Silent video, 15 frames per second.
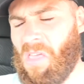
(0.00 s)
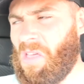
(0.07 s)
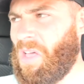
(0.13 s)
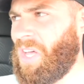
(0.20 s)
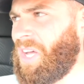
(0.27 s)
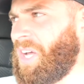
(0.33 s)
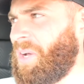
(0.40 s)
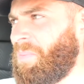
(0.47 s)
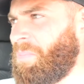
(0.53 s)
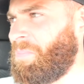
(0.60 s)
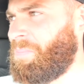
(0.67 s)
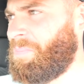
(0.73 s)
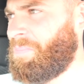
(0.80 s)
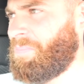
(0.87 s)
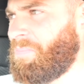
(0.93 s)
So
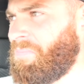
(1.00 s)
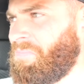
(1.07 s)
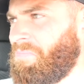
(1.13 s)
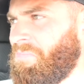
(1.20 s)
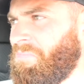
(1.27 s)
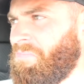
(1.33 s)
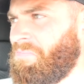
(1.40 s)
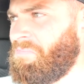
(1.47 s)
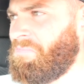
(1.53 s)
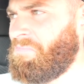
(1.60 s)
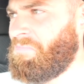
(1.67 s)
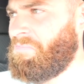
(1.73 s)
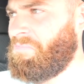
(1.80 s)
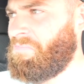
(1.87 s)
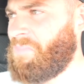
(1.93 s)

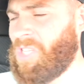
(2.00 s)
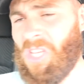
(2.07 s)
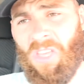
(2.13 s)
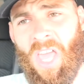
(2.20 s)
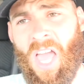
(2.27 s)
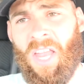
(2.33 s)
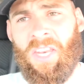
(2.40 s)
yeah,